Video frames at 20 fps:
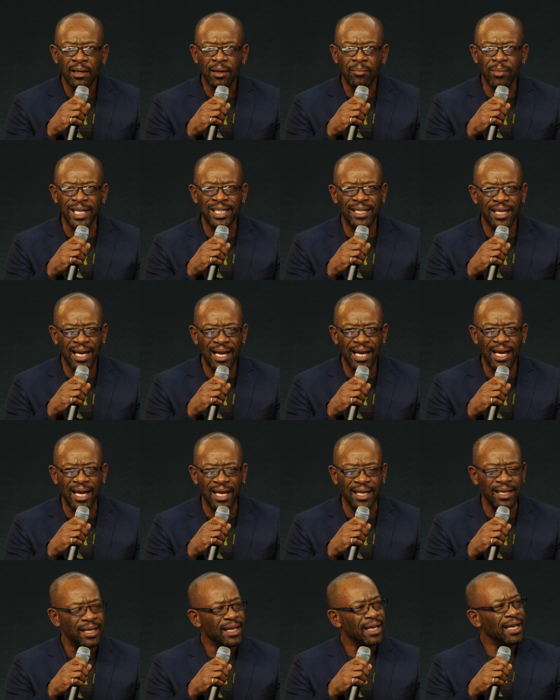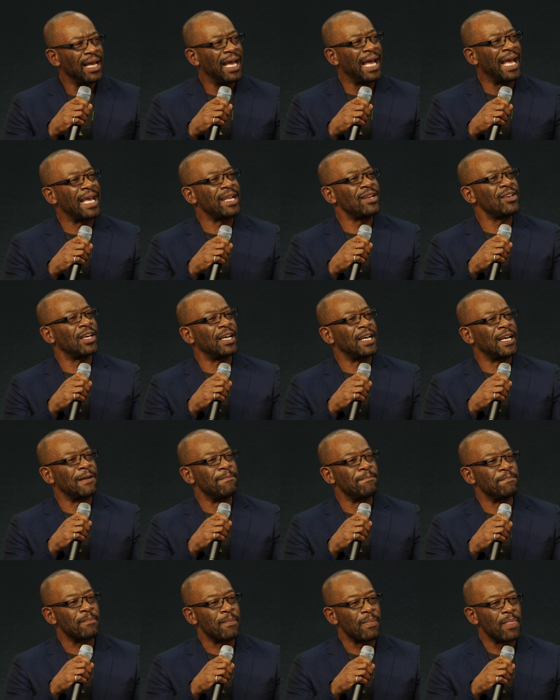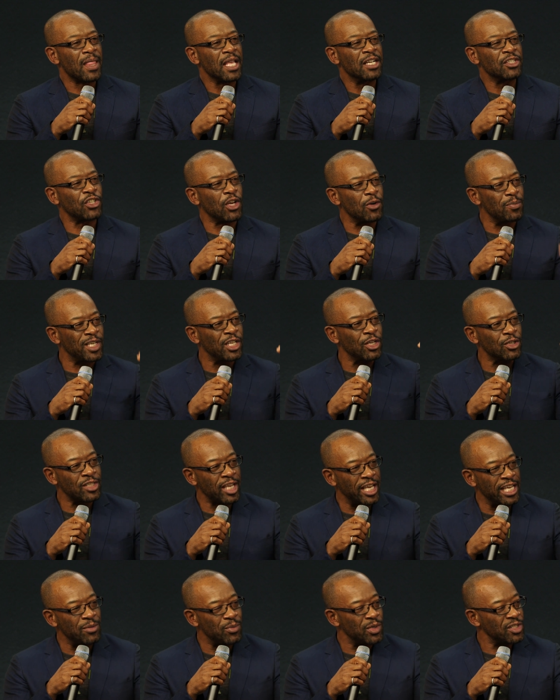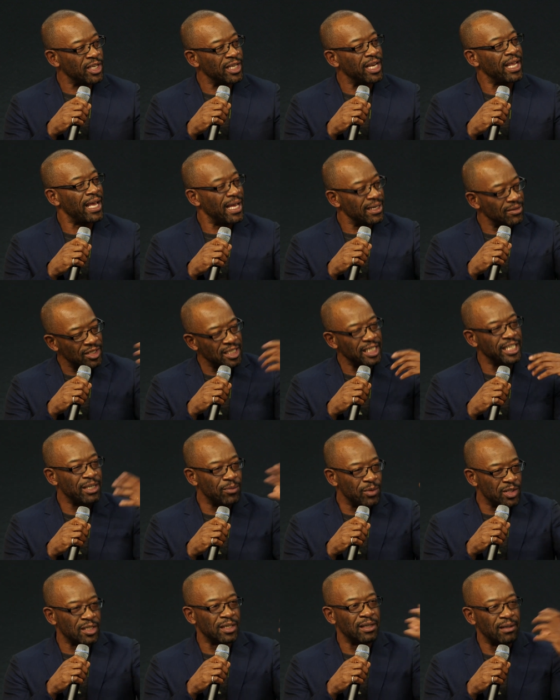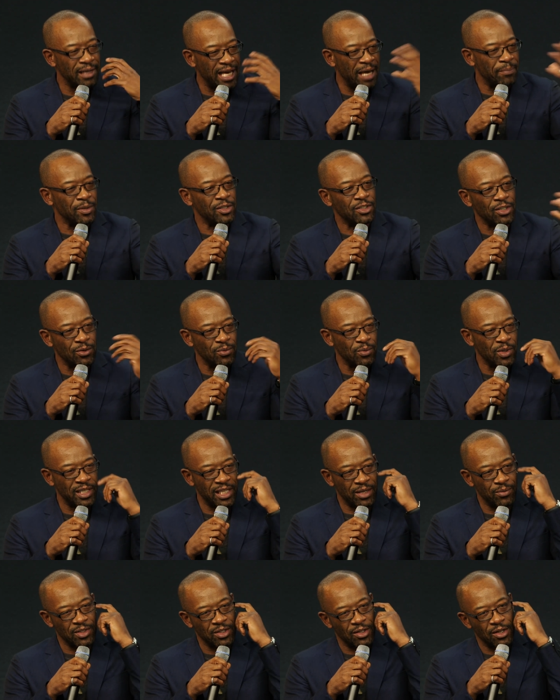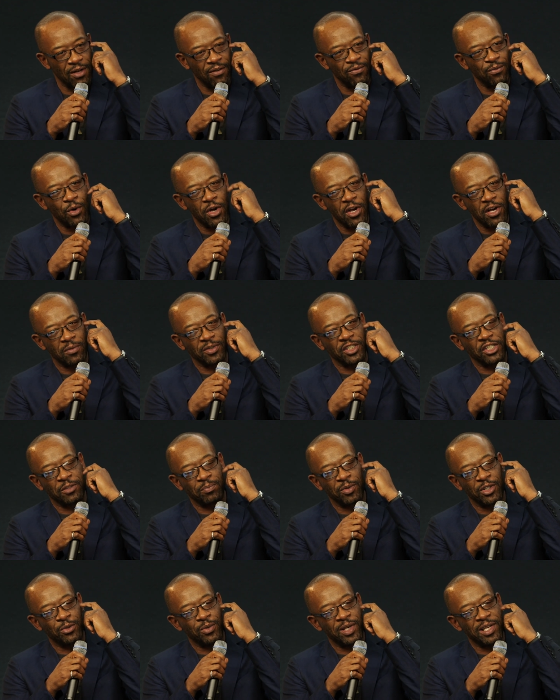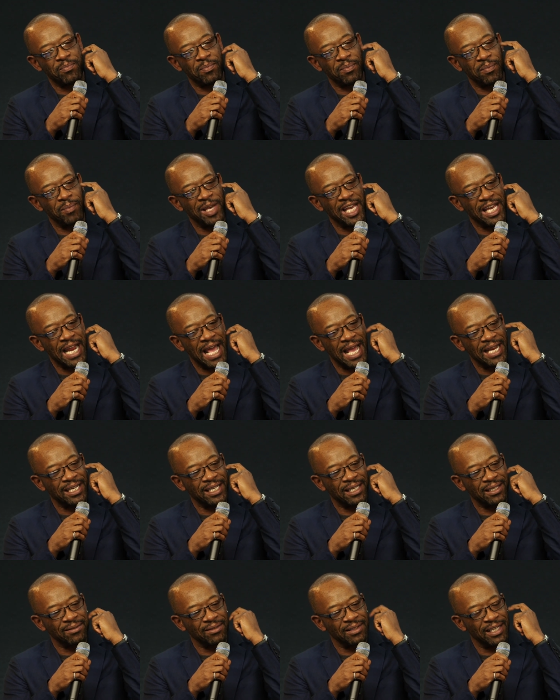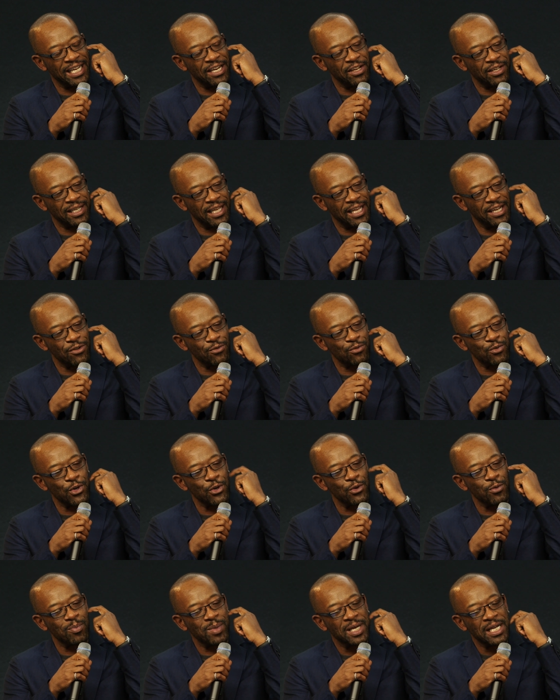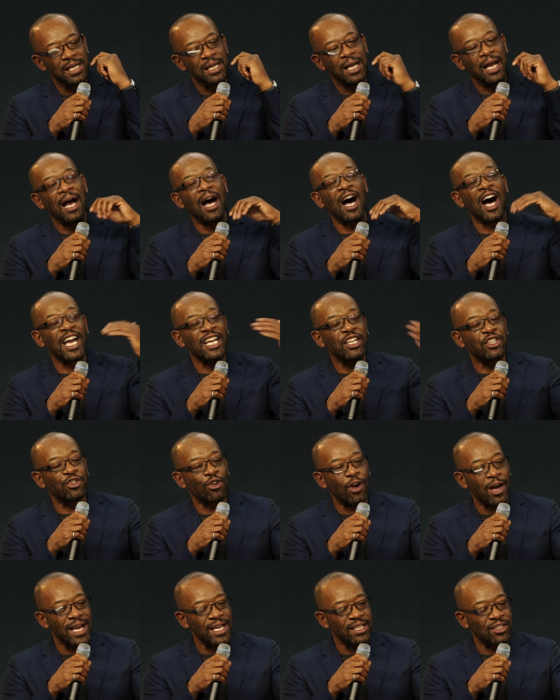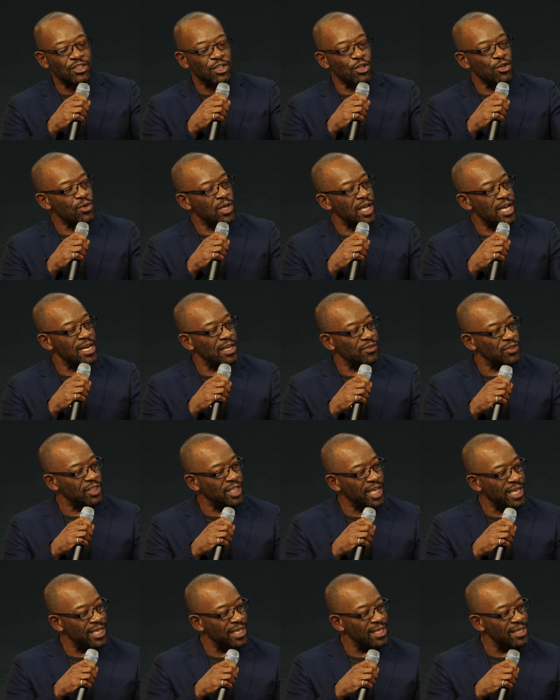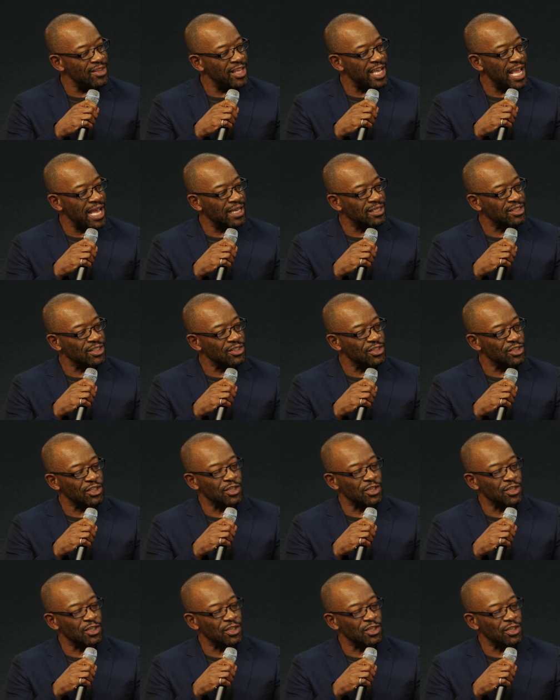My God. And um, so because he was in it, and Clear was an episode where there was a lot of work just between me and Andy in a, in a room, I tried to kind of stay in the accent.